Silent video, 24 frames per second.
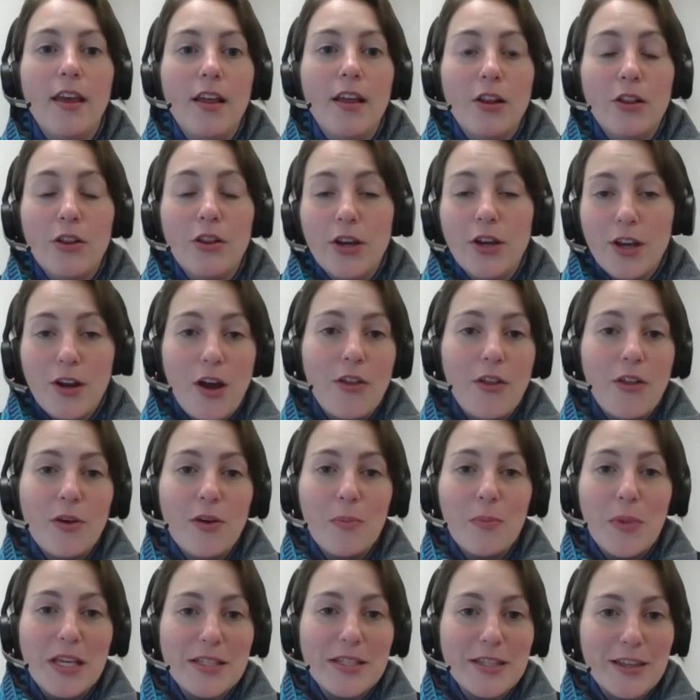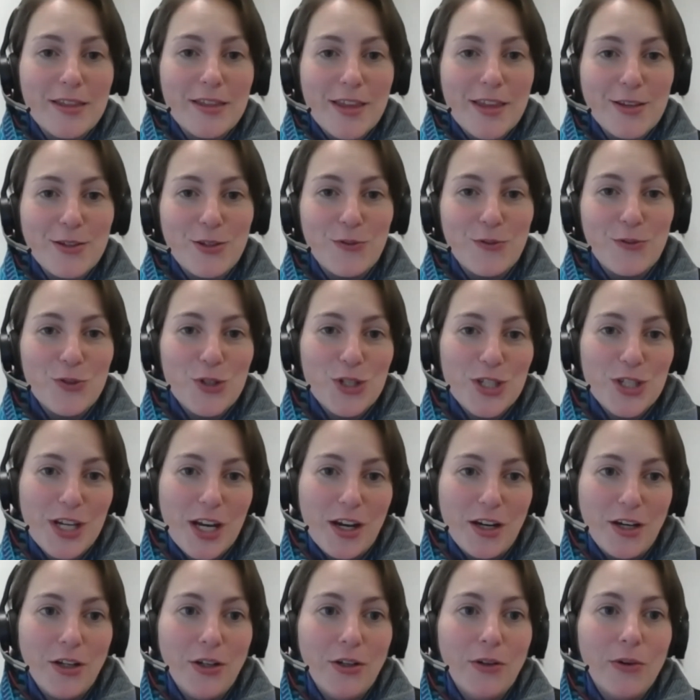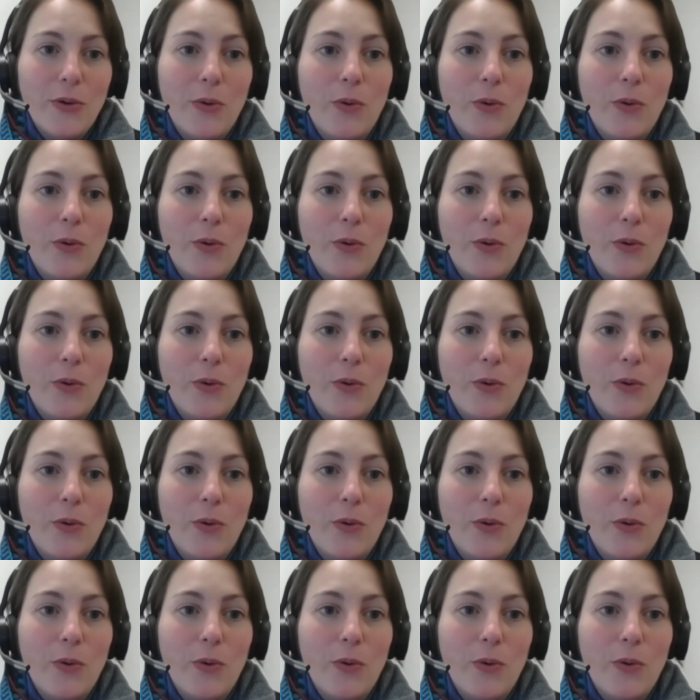look at all the amazing things you've shared,